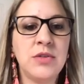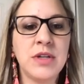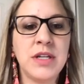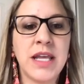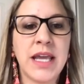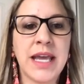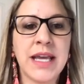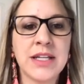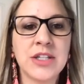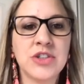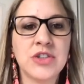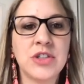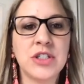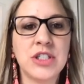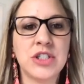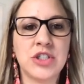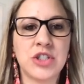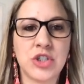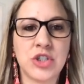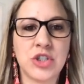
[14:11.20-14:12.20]

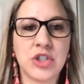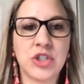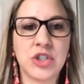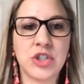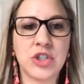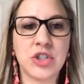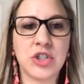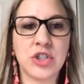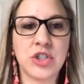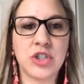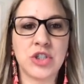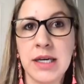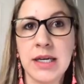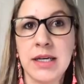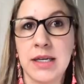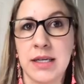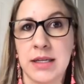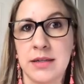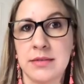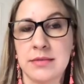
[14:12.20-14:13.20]
actually turn
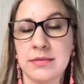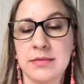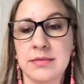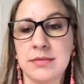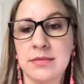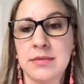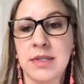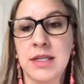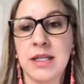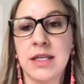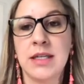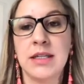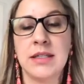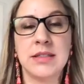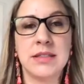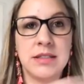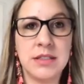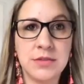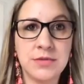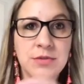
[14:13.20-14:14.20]
on
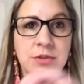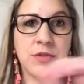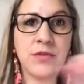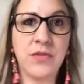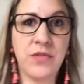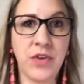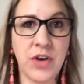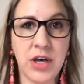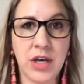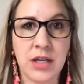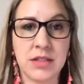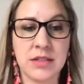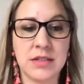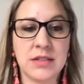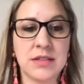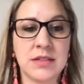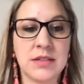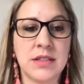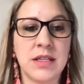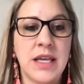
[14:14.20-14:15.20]
different
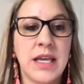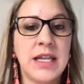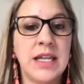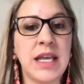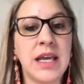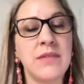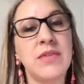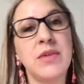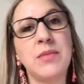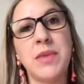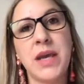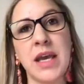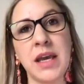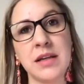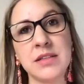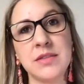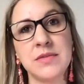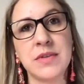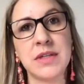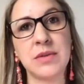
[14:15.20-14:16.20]
fonts and have them
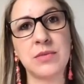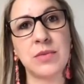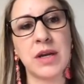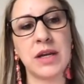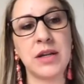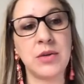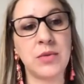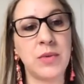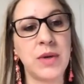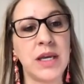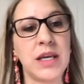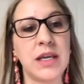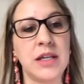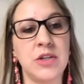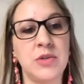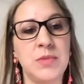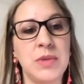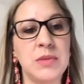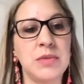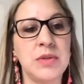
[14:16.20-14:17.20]
activate right away, and
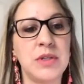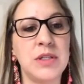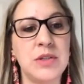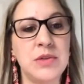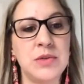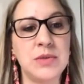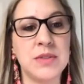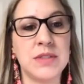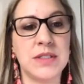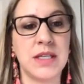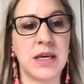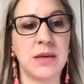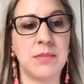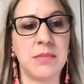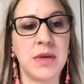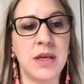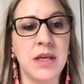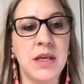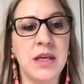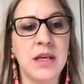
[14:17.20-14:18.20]
you'll be able to use them.
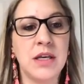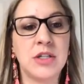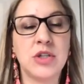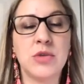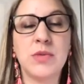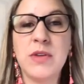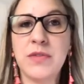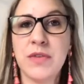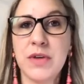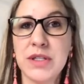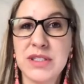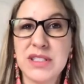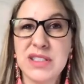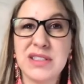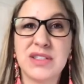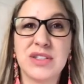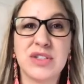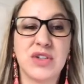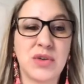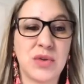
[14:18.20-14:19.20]
Adobe Fonts
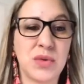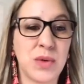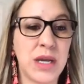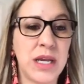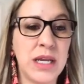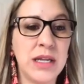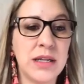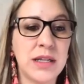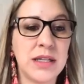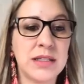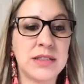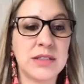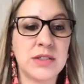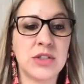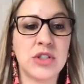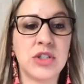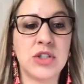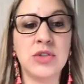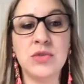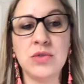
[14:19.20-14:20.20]
is great. It's a
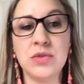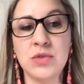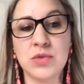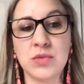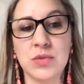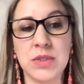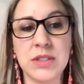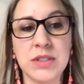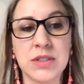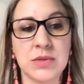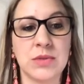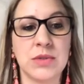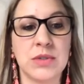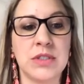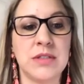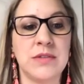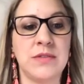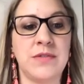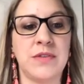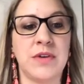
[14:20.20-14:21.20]
huge resource
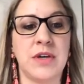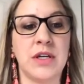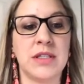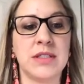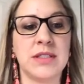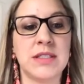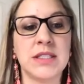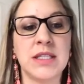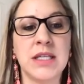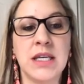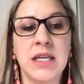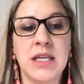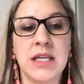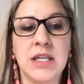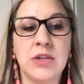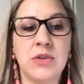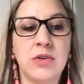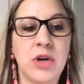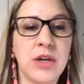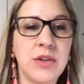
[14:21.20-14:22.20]
of fonts.
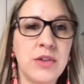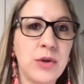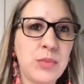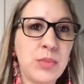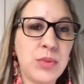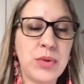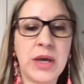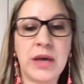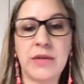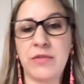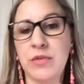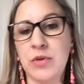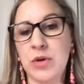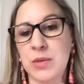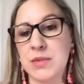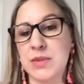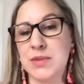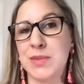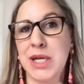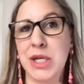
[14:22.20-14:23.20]
You know, other
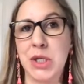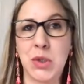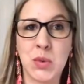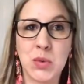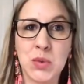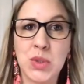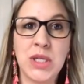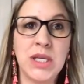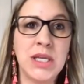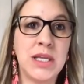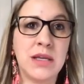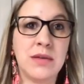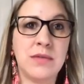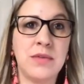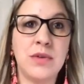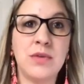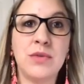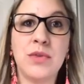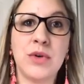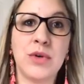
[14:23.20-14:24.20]
platforms might only give
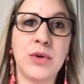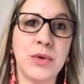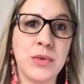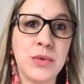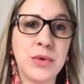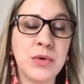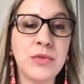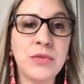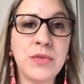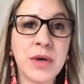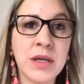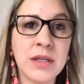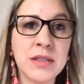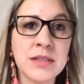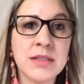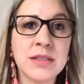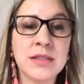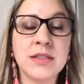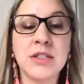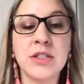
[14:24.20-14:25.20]
you the Google
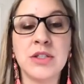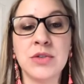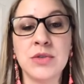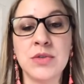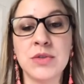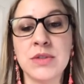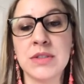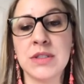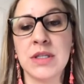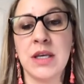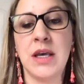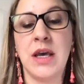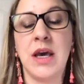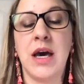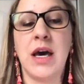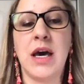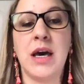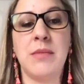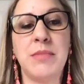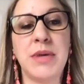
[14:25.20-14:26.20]
fonts to use,
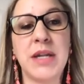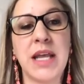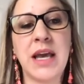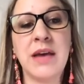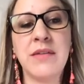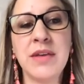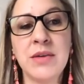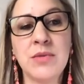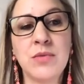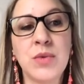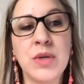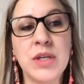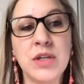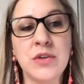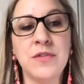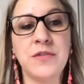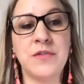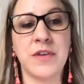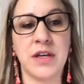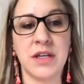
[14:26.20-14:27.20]
but having
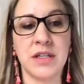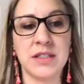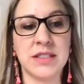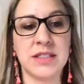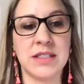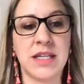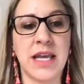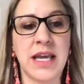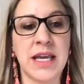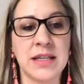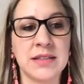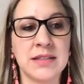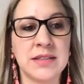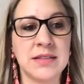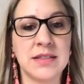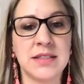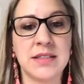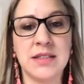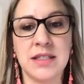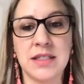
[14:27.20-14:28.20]
real fonts and access
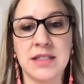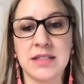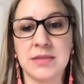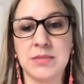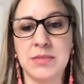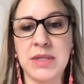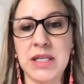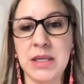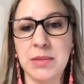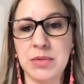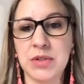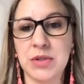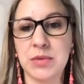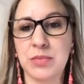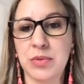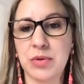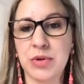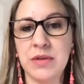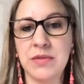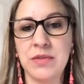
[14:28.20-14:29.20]
to these and being able to
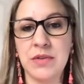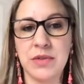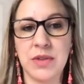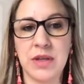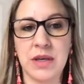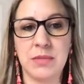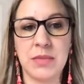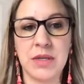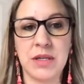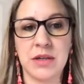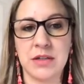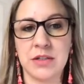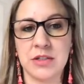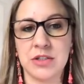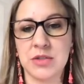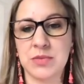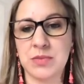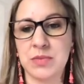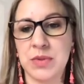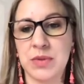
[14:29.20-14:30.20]
preview them here
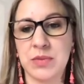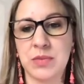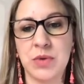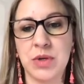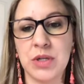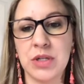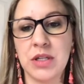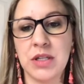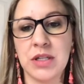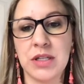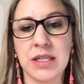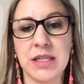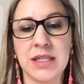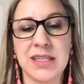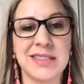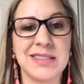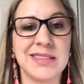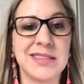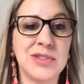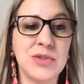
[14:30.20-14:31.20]
just with one click
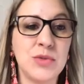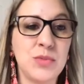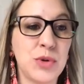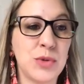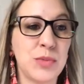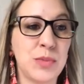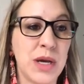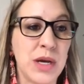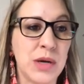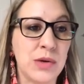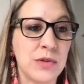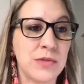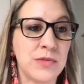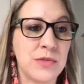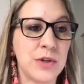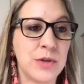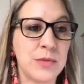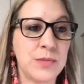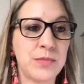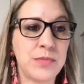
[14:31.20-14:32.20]
is super
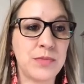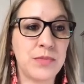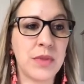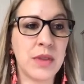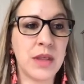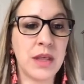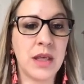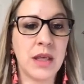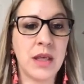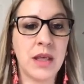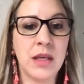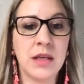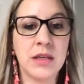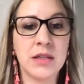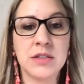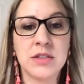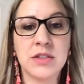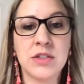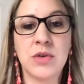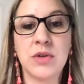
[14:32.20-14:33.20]
powerful.
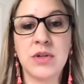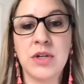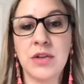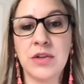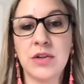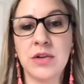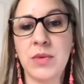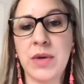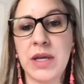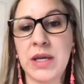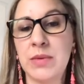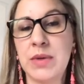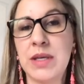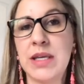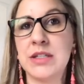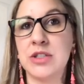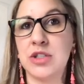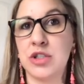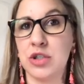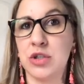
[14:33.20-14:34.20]
So another way we
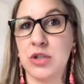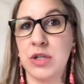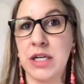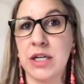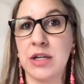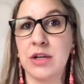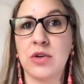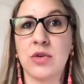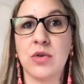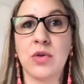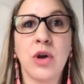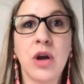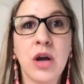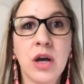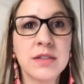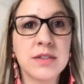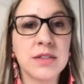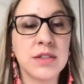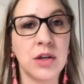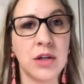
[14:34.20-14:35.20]
integrate
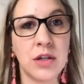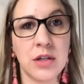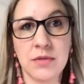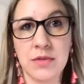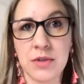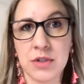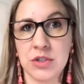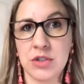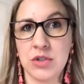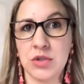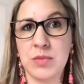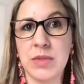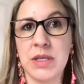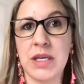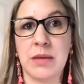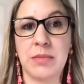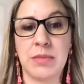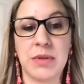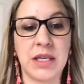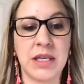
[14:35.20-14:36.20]
across all of our Adobe
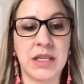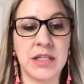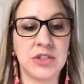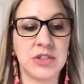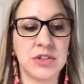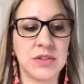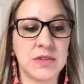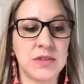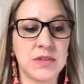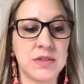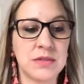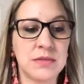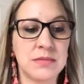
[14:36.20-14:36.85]
applications.